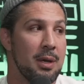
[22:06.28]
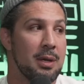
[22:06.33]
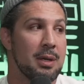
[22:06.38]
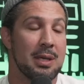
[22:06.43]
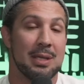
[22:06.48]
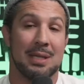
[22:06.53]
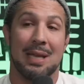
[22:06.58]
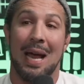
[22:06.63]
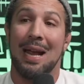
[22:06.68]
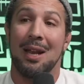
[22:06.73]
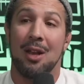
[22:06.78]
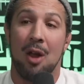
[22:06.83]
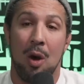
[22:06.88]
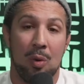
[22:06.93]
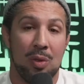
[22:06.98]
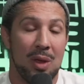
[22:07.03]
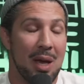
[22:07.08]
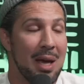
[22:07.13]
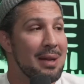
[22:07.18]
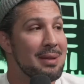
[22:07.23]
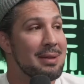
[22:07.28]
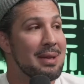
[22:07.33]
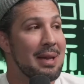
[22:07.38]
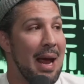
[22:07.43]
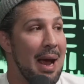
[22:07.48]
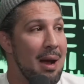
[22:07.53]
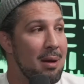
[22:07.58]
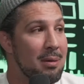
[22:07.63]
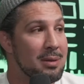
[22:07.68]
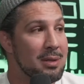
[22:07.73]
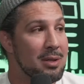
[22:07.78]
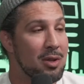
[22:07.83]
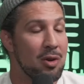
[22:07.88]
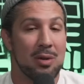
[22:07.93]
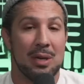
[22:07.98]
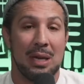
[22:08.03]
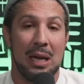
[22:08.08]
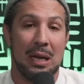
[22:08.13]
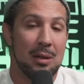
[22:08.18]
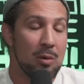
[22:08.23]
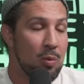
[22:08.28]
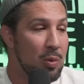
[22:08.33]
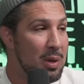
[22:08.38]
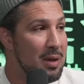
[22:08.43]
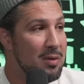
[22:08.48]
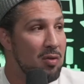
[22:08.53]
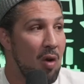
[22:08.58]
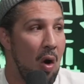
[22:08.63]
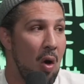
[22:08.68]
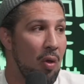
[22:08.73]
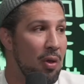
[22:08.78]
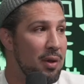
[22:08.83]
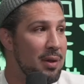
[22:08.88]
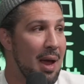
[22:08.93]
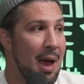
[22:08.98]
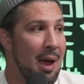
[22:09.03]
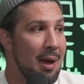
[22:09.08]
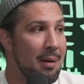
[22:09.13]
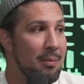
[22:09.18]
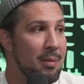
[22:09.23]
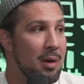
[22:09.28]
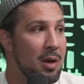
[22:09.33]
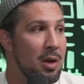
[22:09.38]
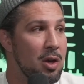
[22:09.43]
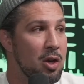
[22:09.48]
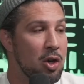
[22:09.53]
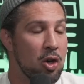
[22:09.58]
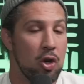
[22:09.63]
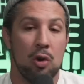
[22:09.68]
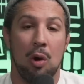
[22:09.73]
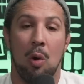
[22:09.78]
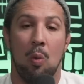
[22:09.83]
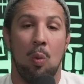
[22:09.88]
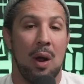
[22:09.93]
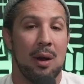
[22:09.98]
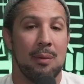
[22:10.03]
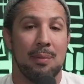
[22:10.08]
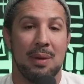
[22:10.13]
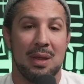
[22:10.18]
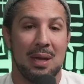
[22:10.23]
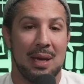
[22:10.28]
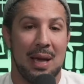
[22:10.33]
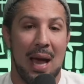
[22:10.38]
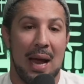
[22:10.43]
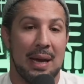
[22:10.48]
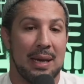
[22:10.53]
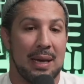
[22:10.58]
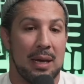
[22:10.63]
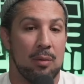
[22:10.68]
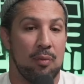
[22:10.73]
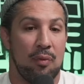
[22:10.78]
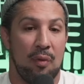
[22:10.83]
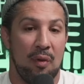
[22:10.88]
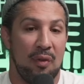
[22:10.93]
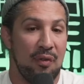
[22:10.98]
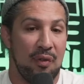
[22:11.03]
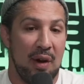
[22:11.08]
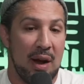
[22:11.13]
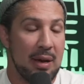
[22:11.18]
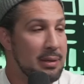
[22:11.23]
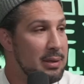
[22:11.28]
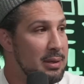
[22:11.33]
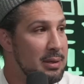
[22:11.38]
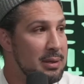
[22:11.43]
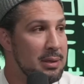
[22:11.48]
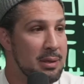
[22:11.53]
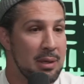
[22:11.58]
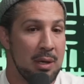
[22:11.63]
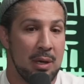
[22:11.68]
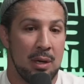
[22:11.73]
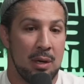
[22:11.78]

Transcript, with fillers: because hmm. mm. they know the ins and outs. They're dealing with this all the time. You don't want to be the guy deal for Francis.